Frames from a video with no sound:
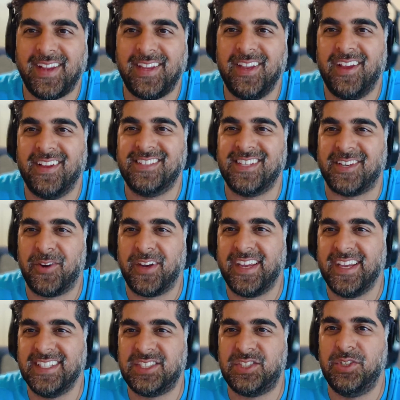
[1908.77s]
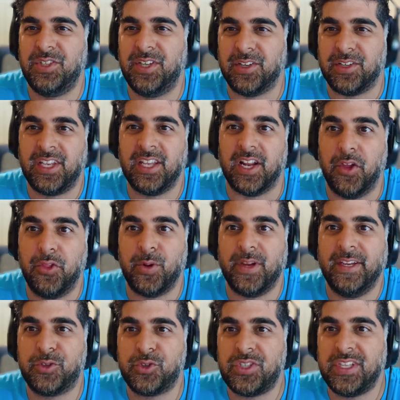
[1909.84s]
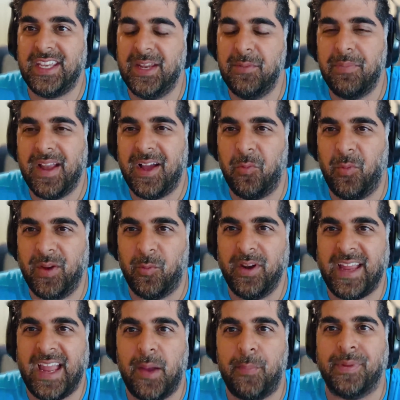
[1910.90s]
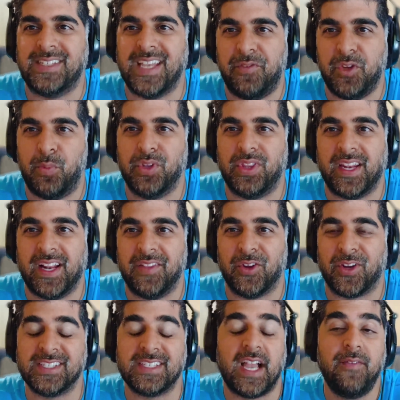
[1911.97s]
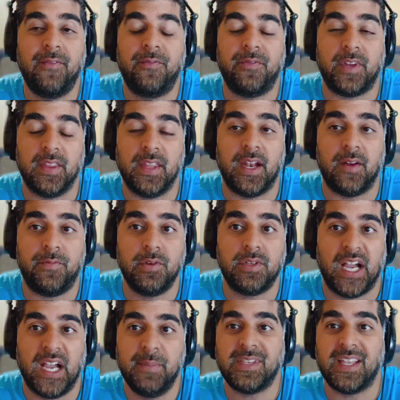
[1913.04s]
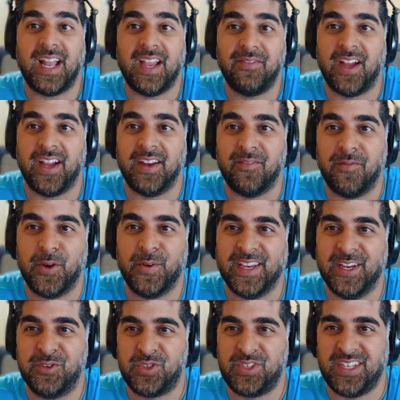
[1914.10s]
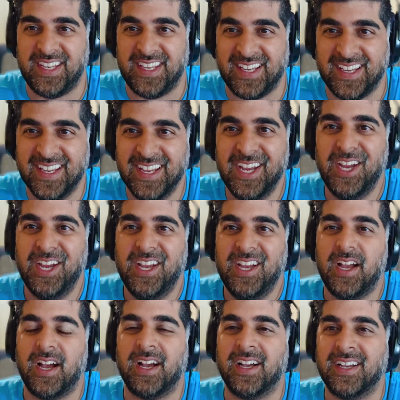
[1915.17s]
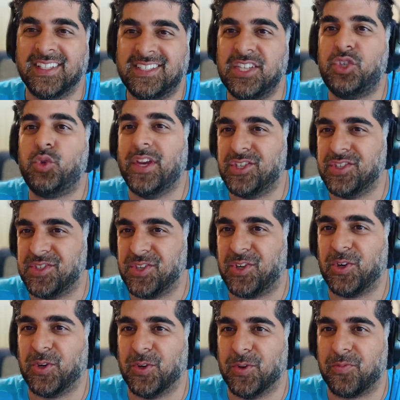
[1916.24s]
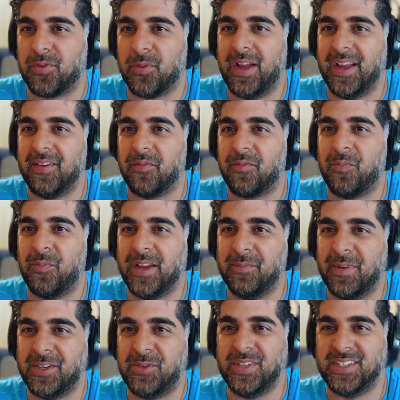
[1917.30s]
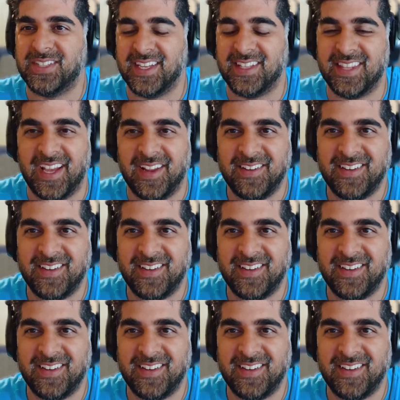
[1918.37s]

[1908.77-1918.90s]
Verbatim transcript: Is it crickets? Do you hear, get other interesting inbound? What what happens after you put that out there? Because I've done that a few times, and I've gotten very interesting uh, situations occur from my, my my tweets like that.